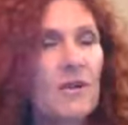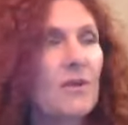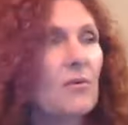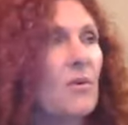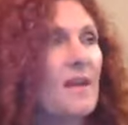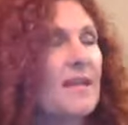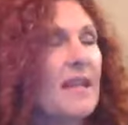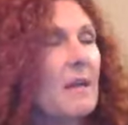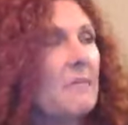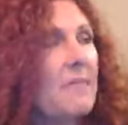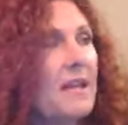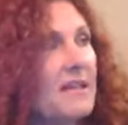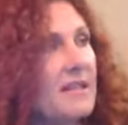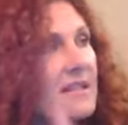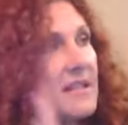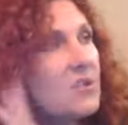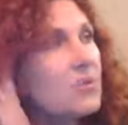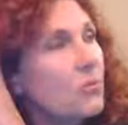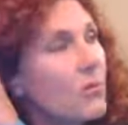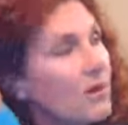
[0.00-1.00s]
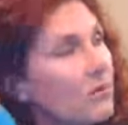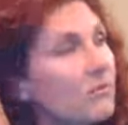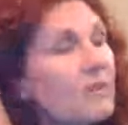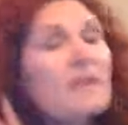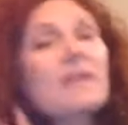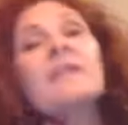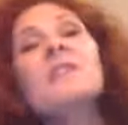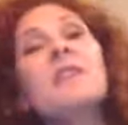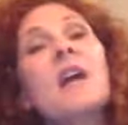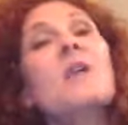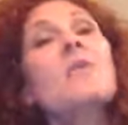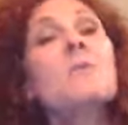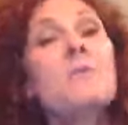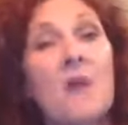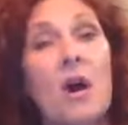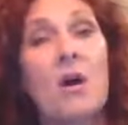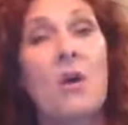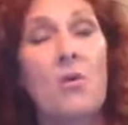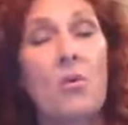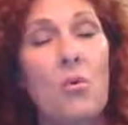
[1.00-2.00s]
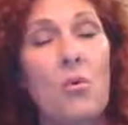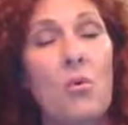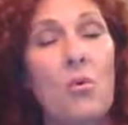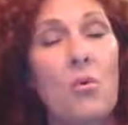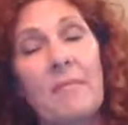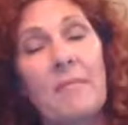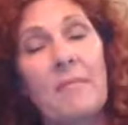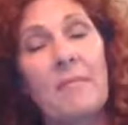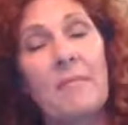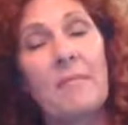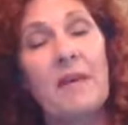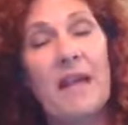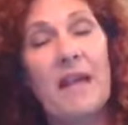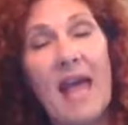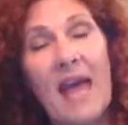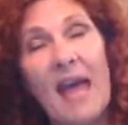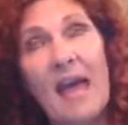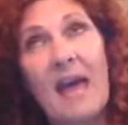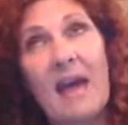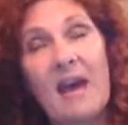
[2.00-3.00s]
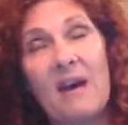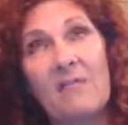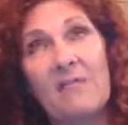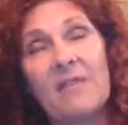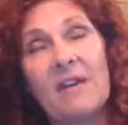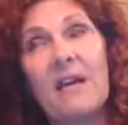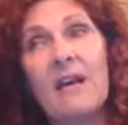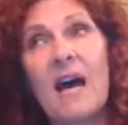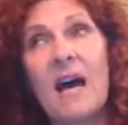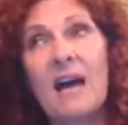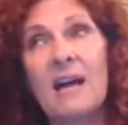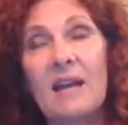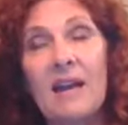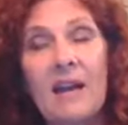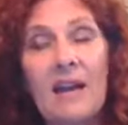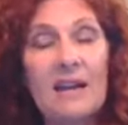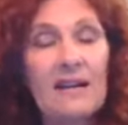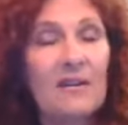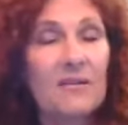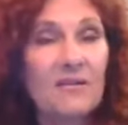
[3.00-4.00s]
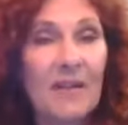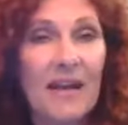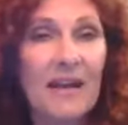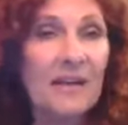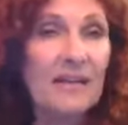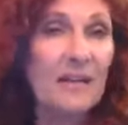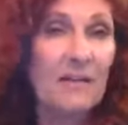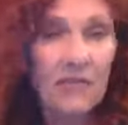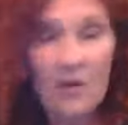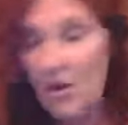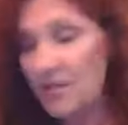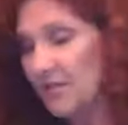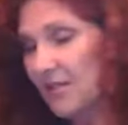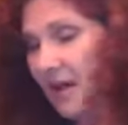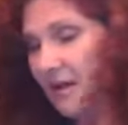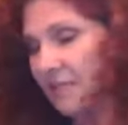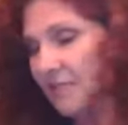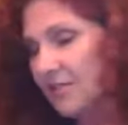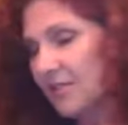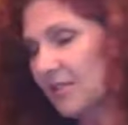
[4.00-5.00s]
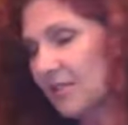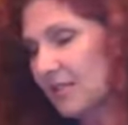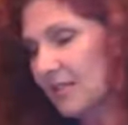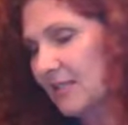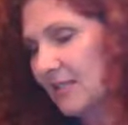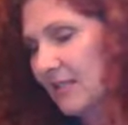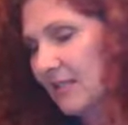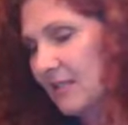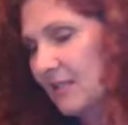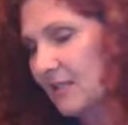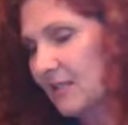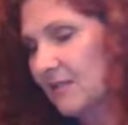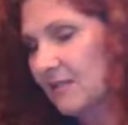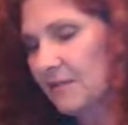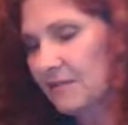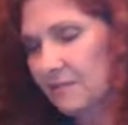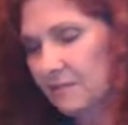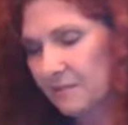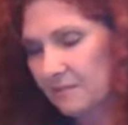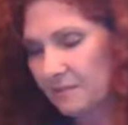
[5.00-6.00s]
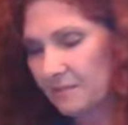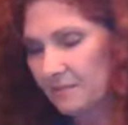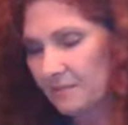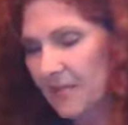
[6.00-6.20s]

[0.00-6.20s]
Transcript: And what that means is we really don't know why women have a higher rate of Alzheimer's disease.